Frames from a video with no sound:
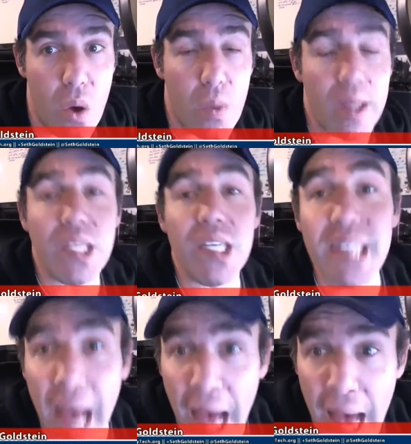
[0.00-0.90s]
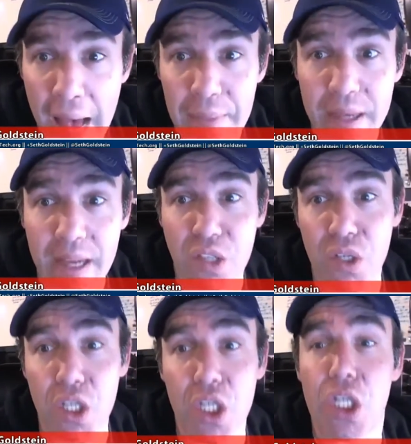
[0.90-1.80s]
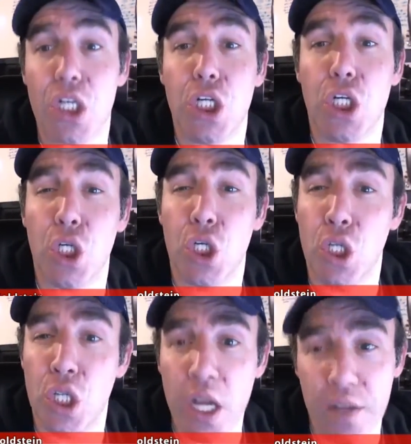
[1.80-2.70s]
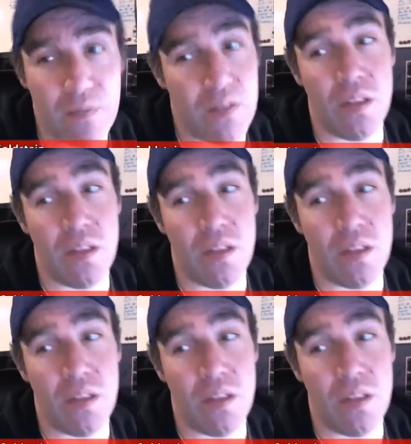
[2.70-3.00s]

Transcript: which is sad because there's a schnut